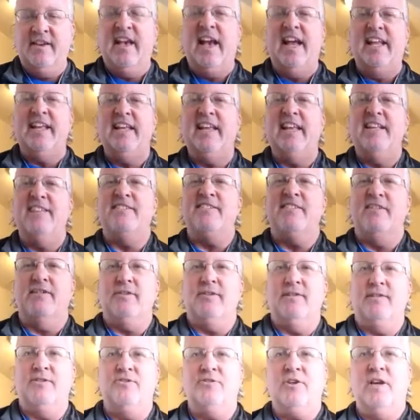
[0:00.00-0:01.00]
and
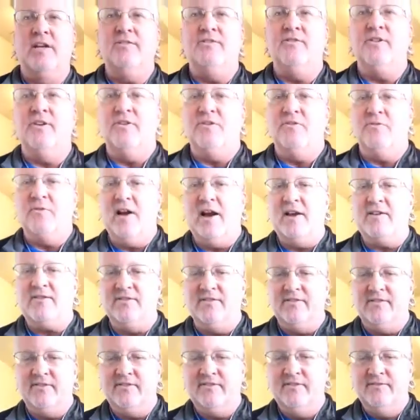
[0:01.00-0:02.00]
instantly change our
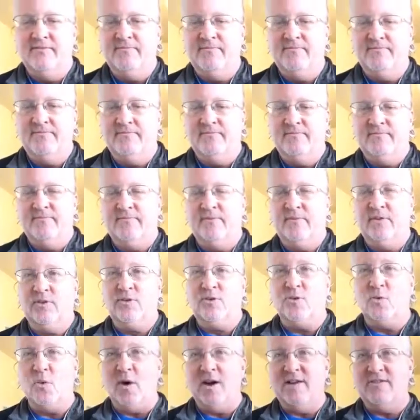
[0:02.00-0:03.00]
directions?
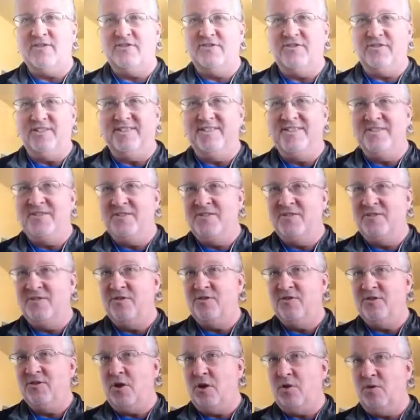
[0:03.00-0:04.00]
Question
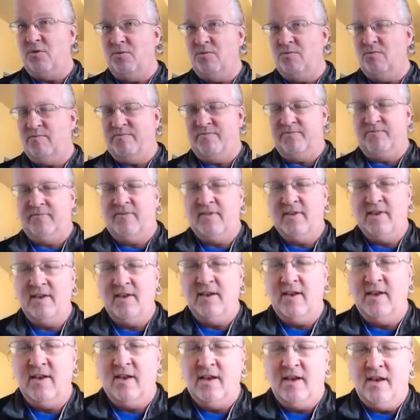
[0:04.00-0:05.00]
2,
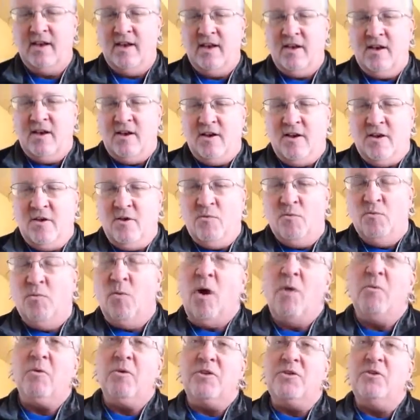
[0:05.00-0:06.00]

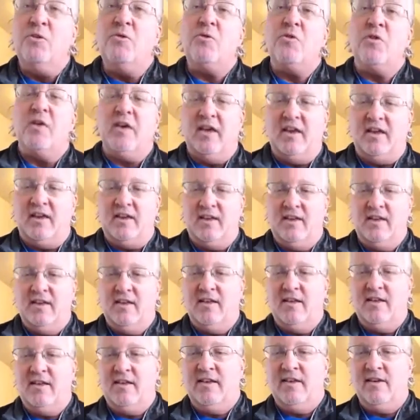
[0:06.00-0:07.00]
what will you think
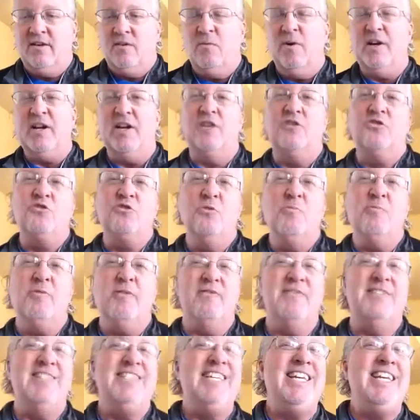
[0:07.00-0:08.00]
when a group
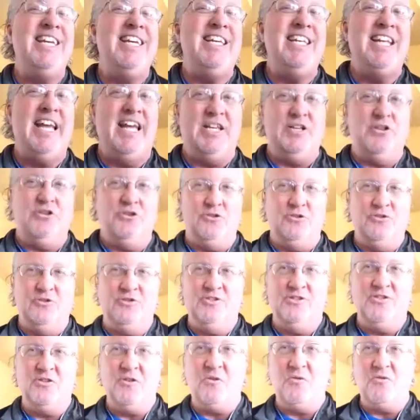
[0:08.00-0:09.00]
of
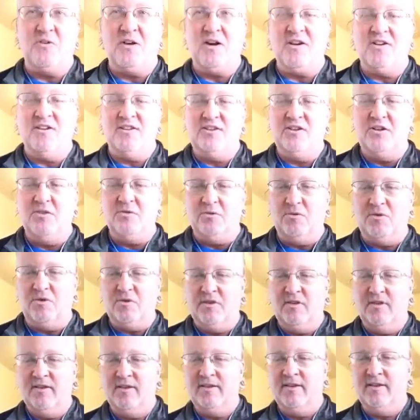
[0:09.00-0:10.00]
teenagers or our
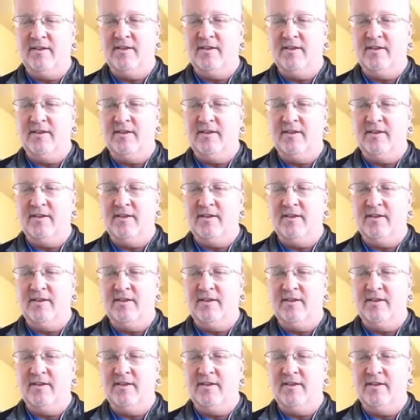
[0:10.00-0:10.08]
youth